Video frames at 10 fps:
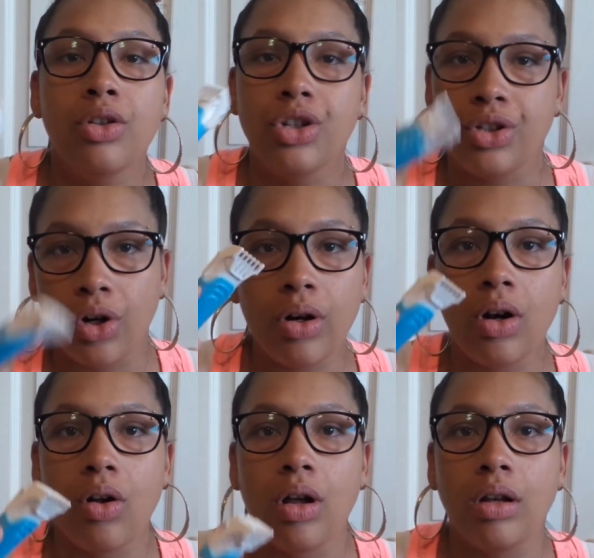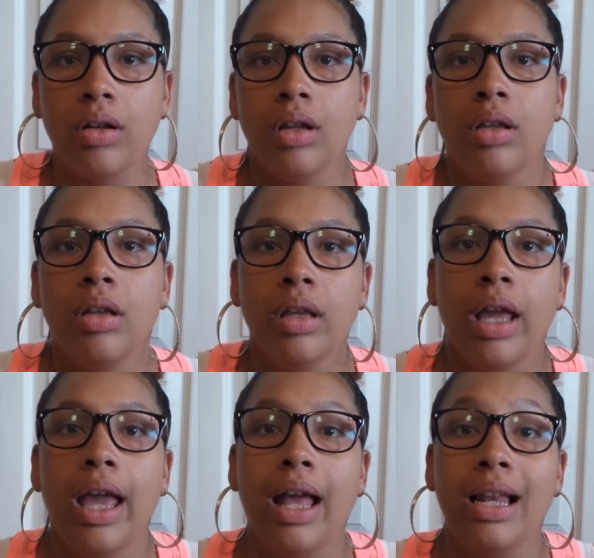just turn it on
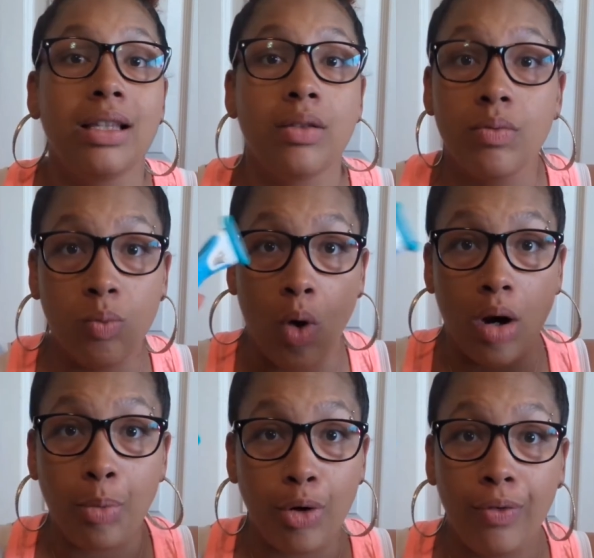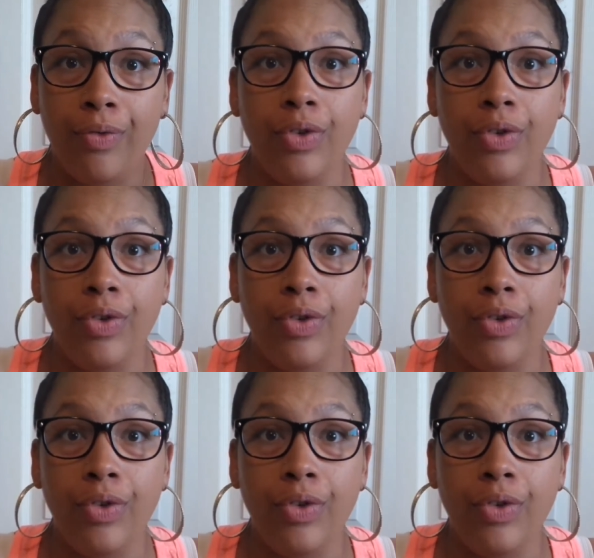and it's waterproof.